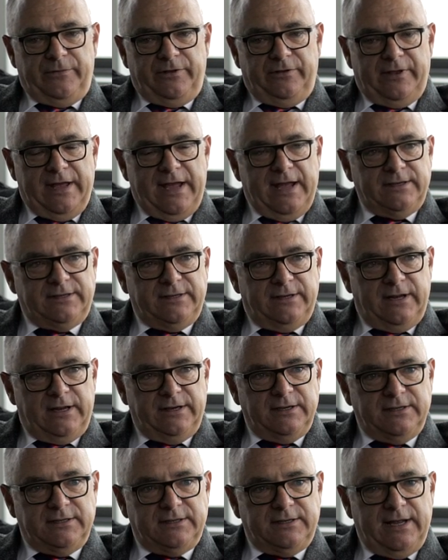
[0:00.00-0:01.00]
that and
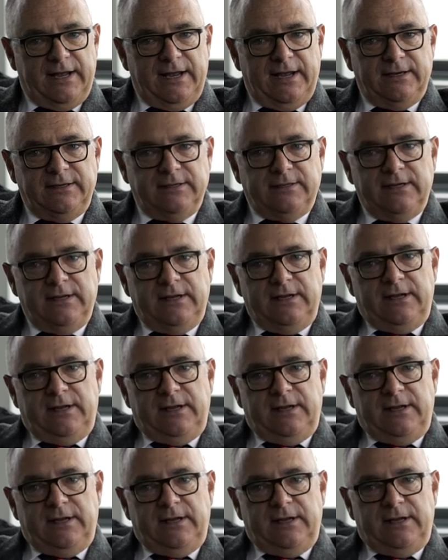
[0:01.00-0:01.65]
understand